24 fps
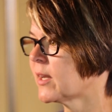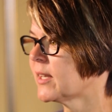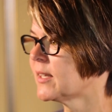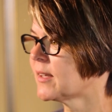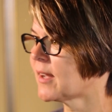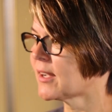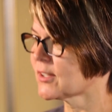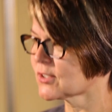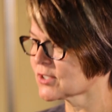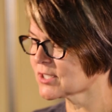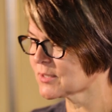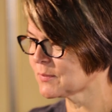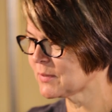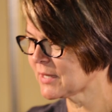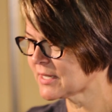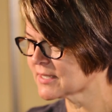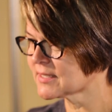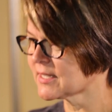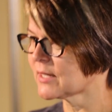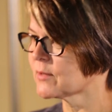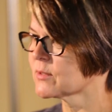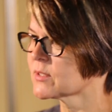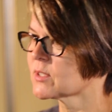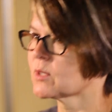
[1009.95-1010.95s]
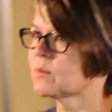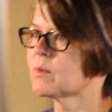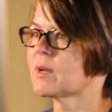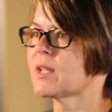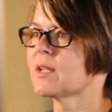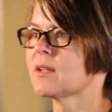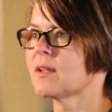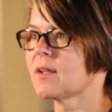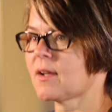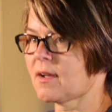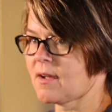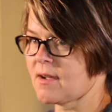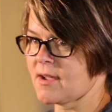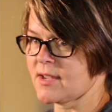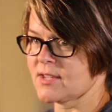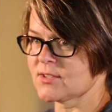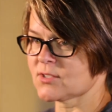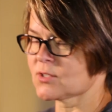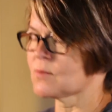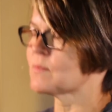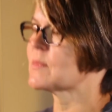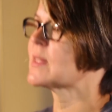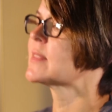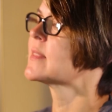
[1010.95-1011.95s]
And not just because I was there, but I
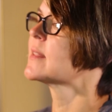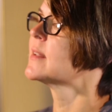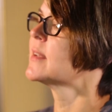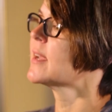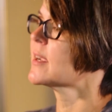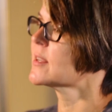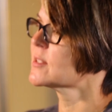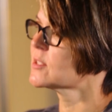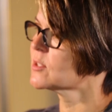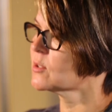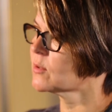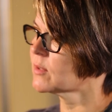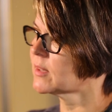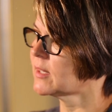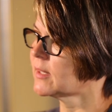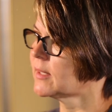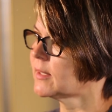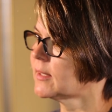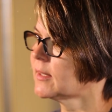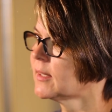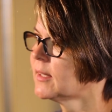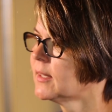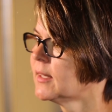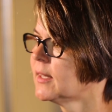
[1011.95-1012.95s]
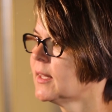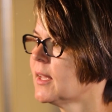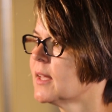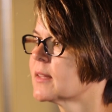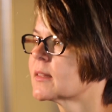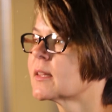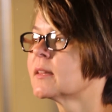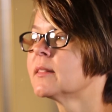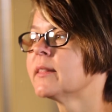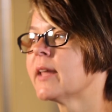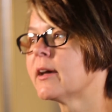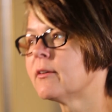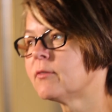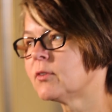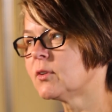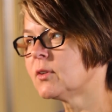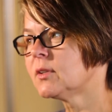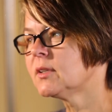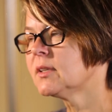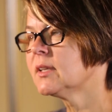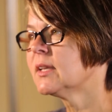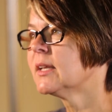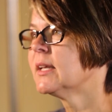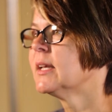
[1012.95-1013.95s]
assume that the next year the
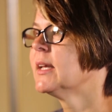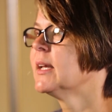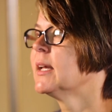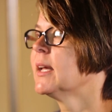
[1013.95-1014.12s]
level